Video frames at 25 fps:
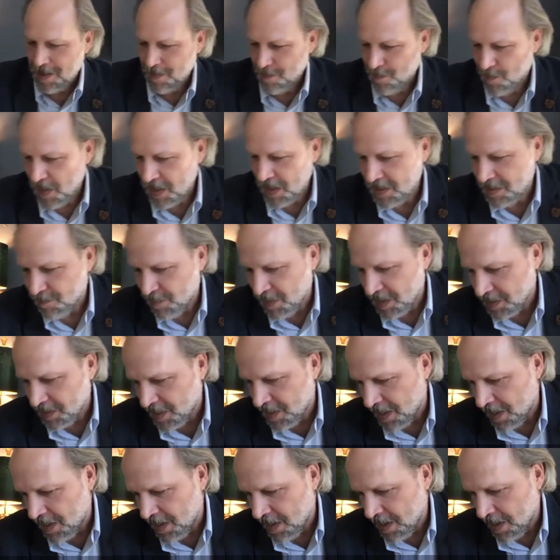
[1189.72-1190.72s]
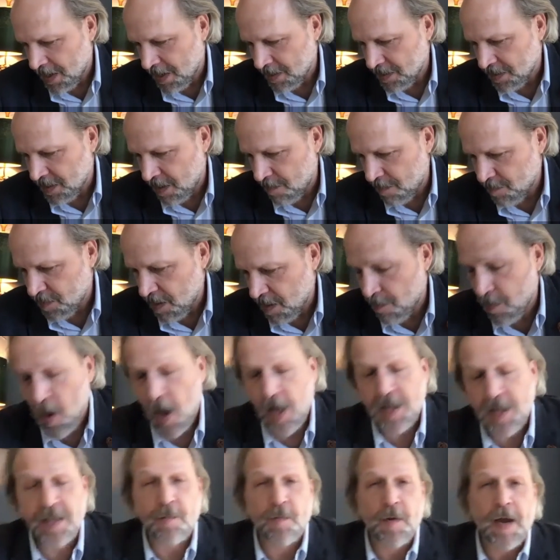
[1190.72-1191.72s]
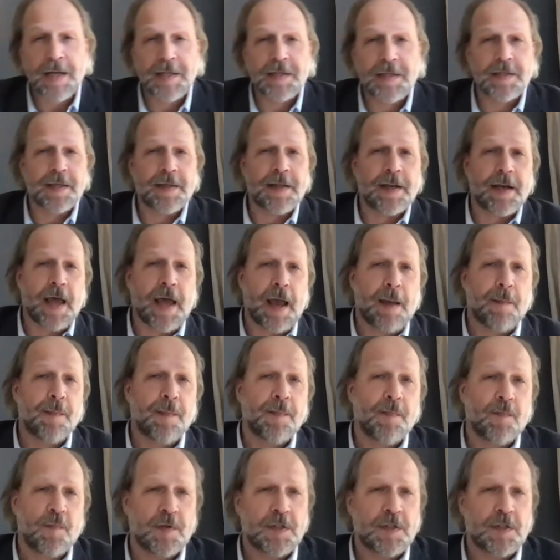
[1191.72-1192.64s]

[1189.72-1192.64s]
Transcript: But they bought the rights to the name,